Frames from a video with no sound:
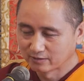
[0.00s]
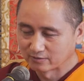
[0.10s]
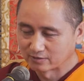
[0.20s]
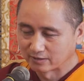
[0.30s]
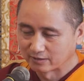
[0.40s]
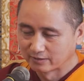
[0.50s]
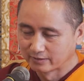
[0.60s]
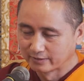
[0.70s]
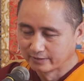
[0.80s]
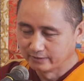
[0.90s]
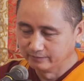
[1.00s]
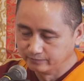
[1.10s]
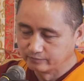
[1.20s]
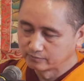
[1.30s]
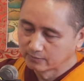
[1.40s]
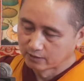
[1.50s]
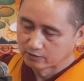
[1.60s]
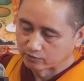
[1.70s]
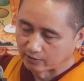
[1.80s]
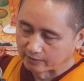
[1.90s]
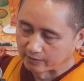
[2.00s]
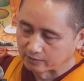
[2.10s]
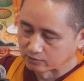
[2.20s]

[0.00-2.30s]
You see? So like that.